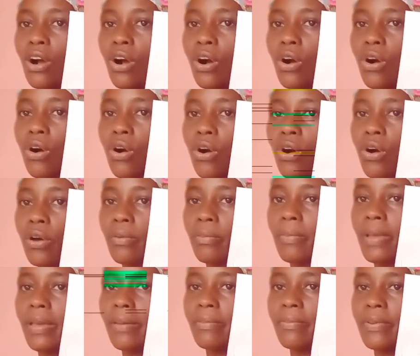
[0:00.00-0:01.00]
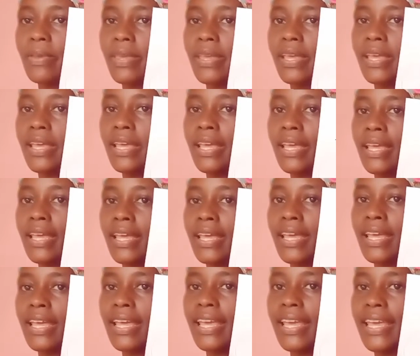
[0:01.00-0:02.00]
or maybe
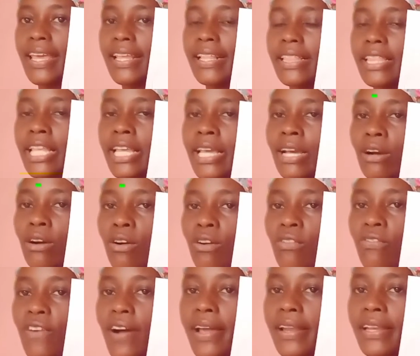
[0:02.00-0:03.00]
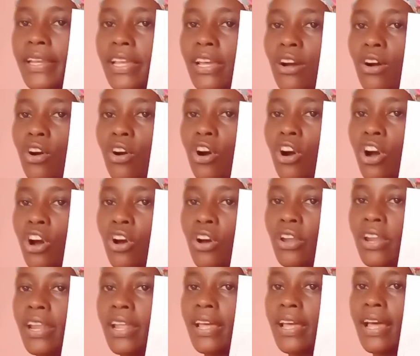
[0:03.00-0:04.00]
in the ovary, or
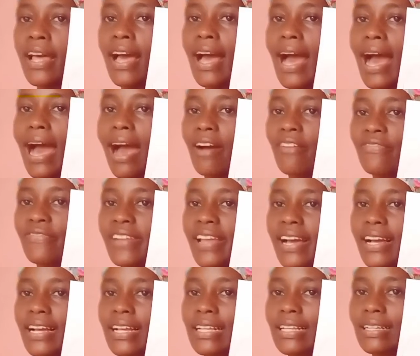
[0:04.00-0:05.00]
after